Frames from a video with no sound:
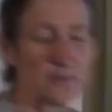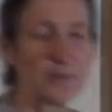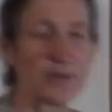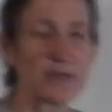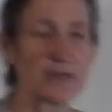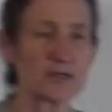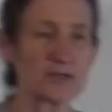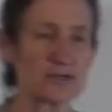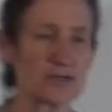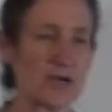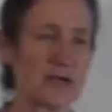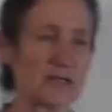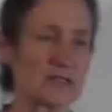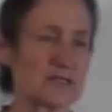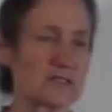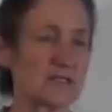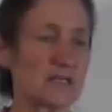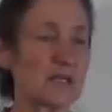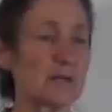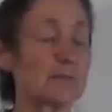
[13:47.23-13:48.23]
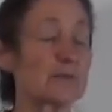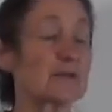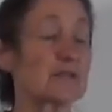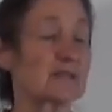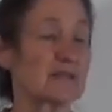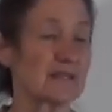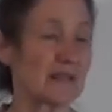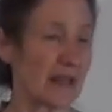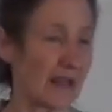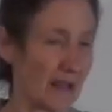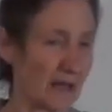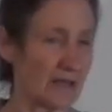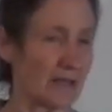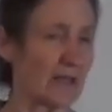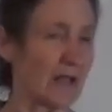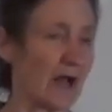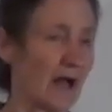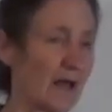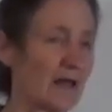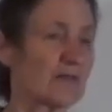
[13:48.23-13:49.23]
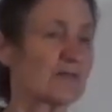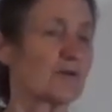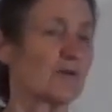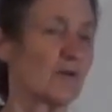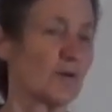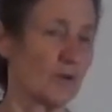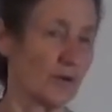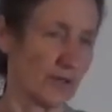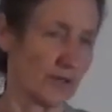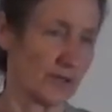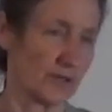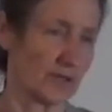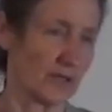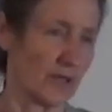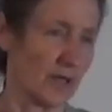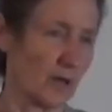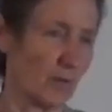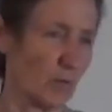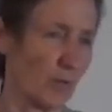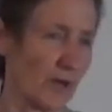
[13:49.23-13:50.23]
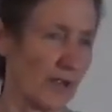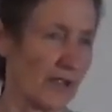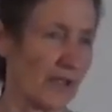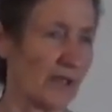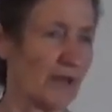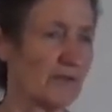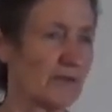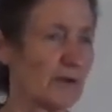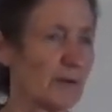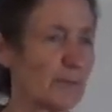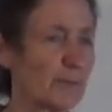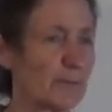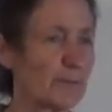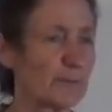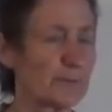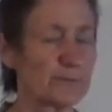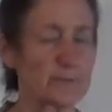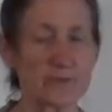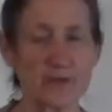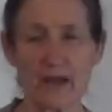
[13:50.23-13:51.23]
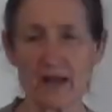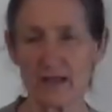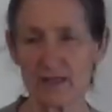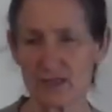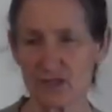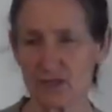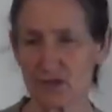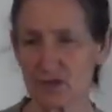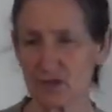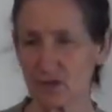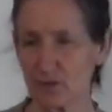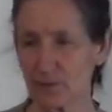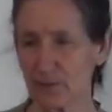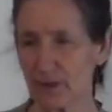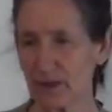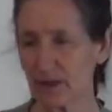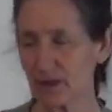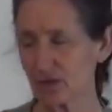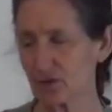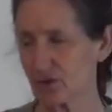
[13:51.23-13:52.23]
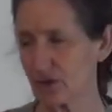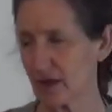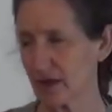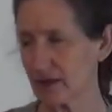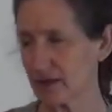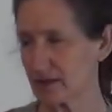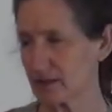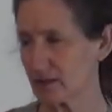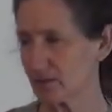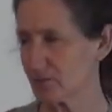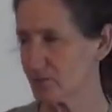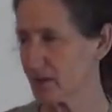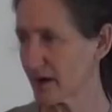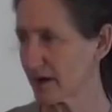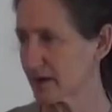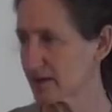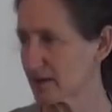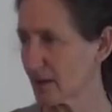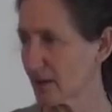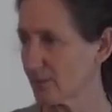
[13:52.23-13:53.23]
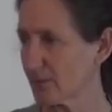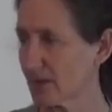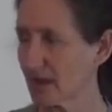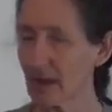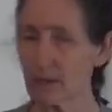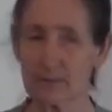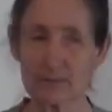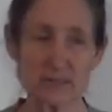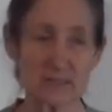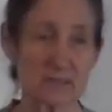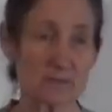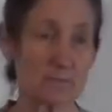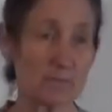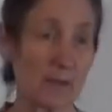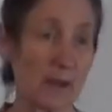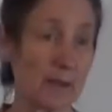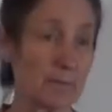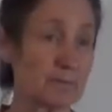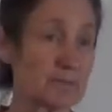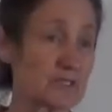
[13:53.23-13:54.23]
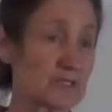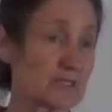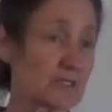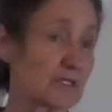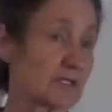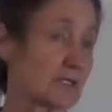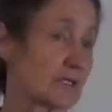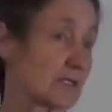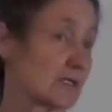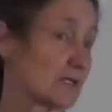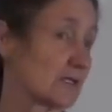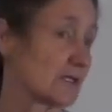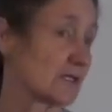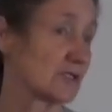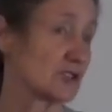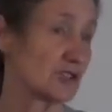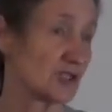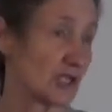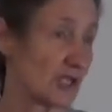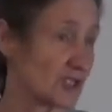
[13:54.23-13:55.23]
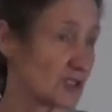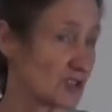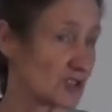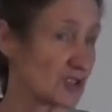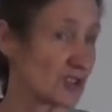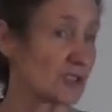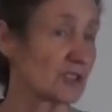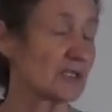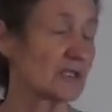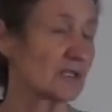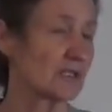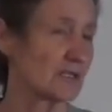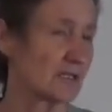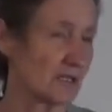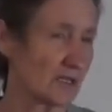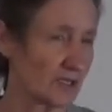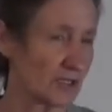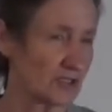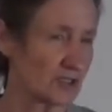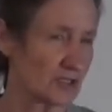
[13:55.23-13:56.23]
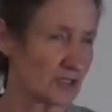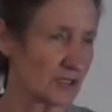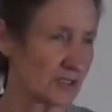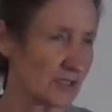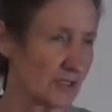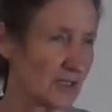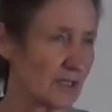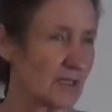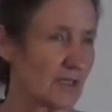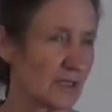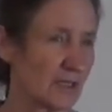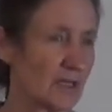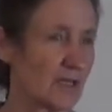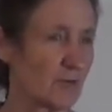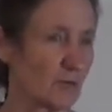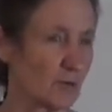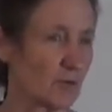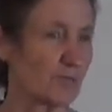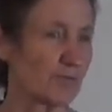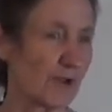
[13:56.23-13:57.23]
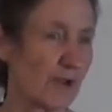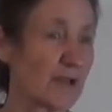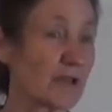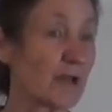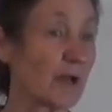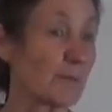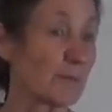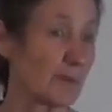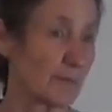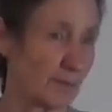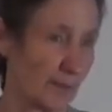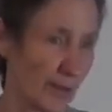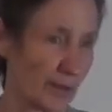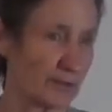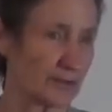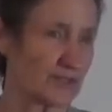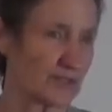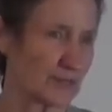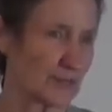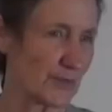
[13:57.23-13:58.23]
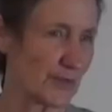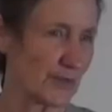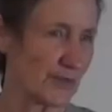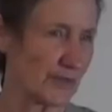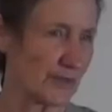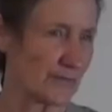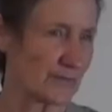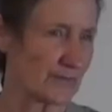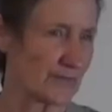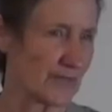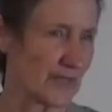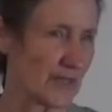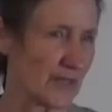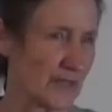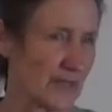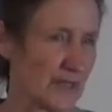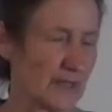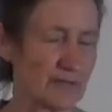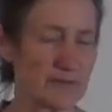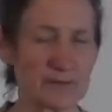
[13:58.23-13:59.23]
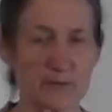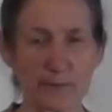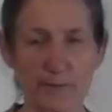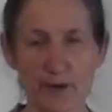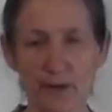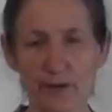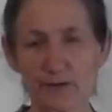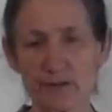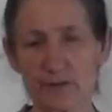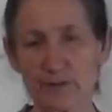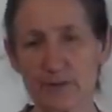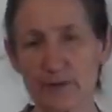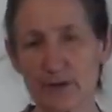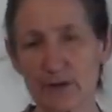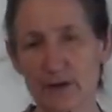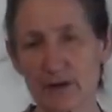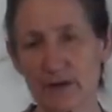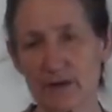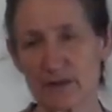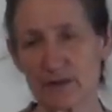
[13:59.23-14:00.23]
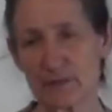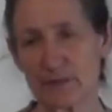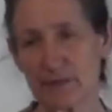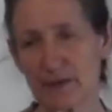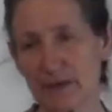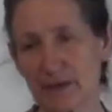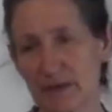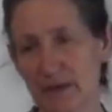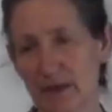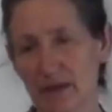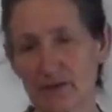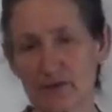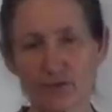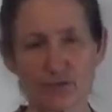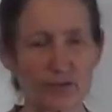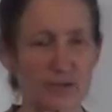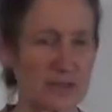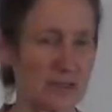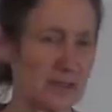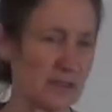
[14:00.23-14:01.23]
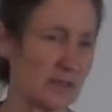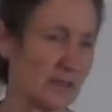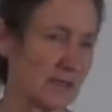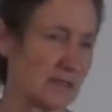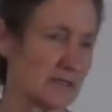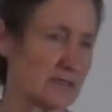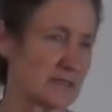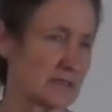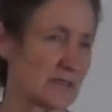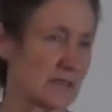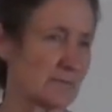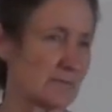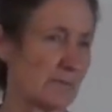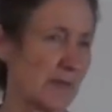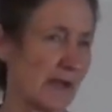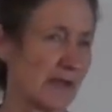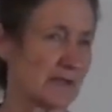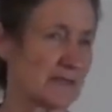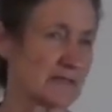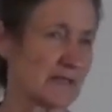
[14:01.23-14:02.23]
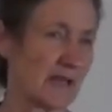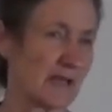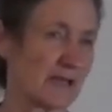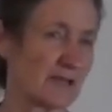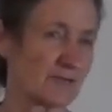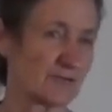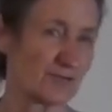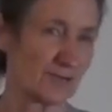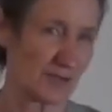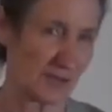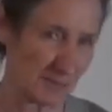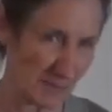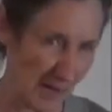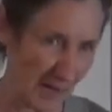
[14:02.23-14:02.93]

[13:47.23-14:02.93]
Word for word: penetrates deeper than any other oil and wherever castor oil penetrates it breaks up lumps, bumps, congestion, adhesion. It will break up a bone spur. If the bone spur has been there three years it may take three